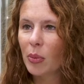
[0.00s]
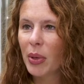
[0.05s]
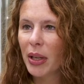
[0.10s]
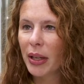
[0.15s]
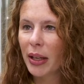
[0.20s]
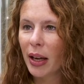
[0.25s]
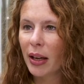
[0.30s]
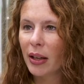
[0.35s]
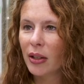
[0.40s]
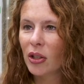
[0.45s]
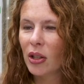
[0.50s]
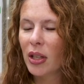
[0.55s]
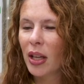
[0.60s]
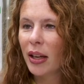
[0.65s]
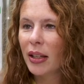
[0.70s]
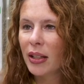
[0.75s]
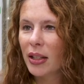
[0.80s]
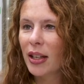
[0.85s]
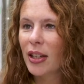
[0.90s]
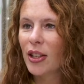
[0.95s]
because the
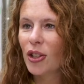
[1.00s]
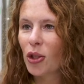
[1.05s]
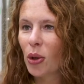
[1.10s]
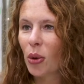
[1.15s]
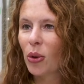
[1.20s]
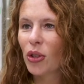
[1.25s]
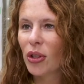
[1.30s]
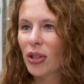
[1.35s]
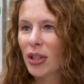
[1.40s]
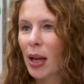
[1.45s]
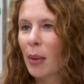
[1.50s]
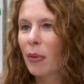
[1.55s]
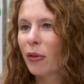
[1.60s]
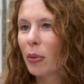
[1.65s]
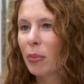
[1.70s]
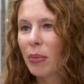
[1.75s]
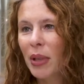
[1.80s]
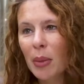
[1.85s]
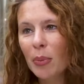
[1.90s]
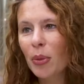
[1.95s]
ideas don't just come
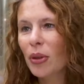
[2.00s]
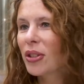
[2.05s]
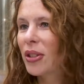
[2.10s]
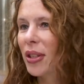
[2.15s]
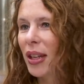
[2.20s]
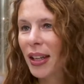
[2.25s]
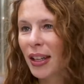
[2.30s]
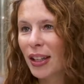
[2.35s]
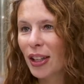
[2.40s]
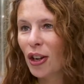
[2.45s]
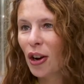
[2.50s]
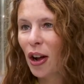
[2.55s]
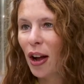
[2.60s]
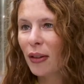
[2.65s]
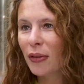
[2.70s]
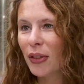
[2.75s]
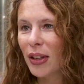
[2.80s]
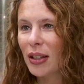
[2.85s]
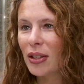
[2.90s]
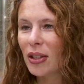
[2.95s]
from people sitting in an
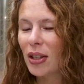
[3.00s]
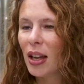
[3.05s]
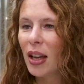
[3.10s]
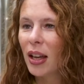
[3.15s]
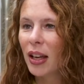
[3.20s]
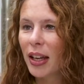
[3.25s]
office.